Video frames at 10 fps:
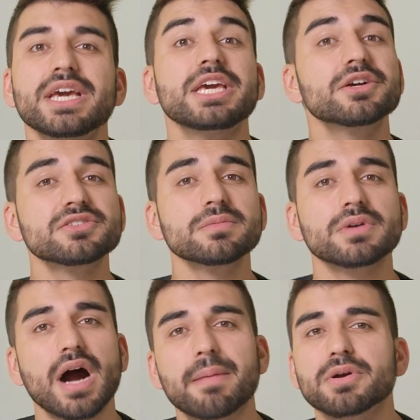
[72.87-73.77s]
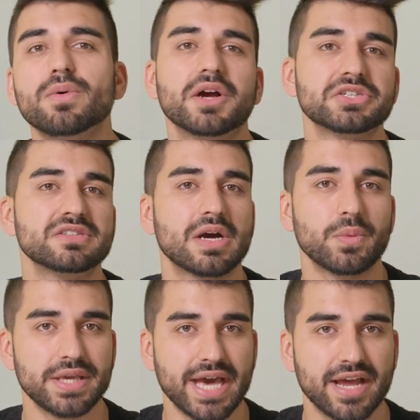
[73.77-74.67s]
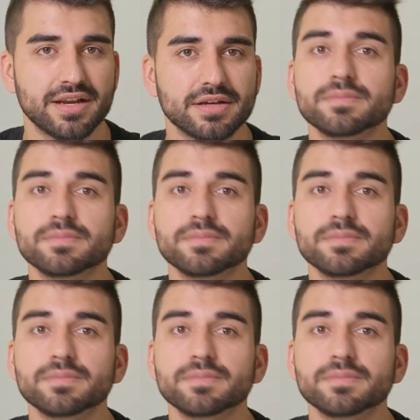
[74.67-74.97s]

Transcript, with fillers: Here are some common questions that we get.